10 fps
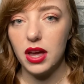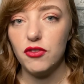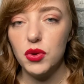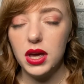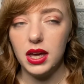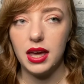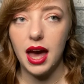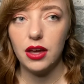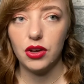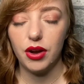If you can
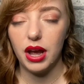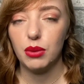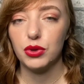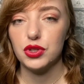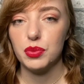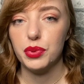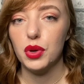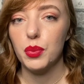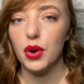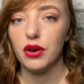get your animal to
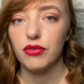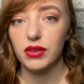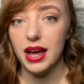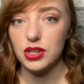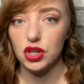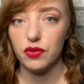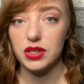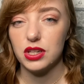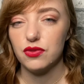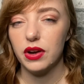poop on a flat surface,
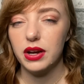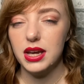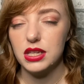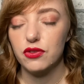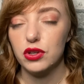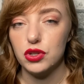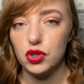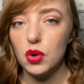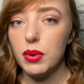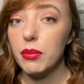that's very easy for you to
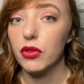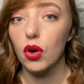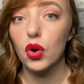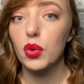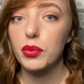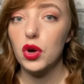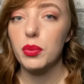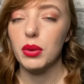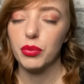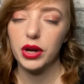scoop up the whole poop
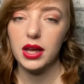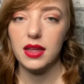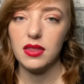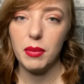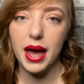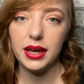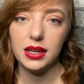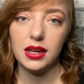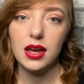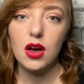and put it in the
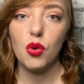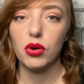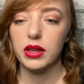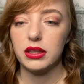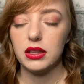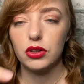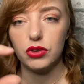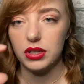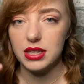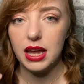baggie or like the little
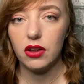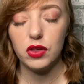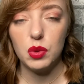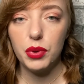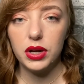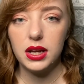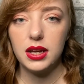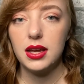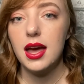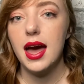container that you put it
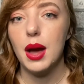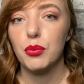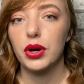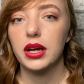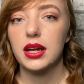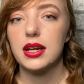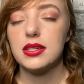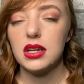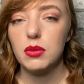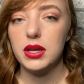in and bring it in. It's
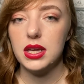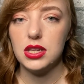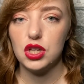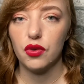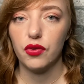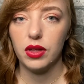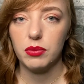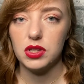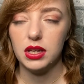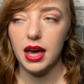going to be easier for them
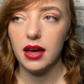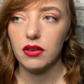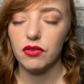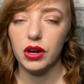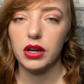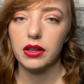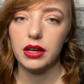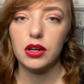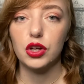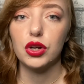to get a very
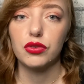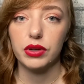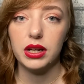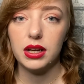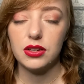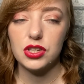like good reading.